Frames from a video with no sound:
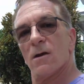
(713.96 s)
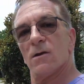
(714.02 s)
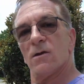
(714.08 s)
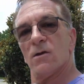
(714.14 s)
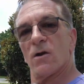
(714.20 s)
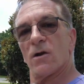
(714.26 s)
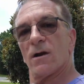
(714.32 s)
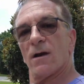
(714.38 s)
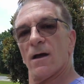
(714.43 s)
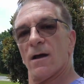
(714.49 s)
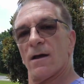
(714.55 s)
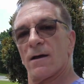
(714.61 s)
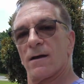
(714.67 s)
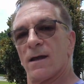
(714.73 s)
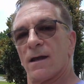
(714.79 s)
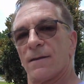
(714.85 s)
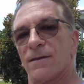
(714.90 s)
you're
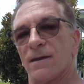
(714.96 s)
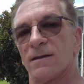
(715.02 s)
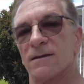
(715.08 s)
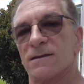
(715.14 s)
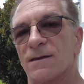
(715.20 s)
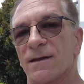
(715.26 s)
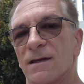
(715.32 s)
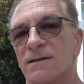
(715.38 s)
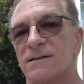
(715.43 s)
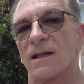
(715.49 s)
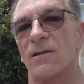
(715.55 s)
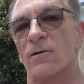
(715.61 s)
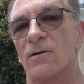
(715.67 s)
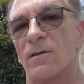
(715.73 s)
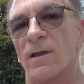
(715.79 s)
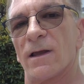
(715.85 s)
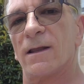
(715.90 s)
gonna get these things that
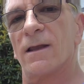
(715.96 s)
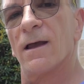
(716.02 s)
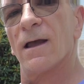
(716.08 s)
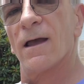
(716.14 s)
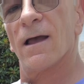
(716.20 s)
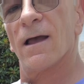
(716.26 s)
look like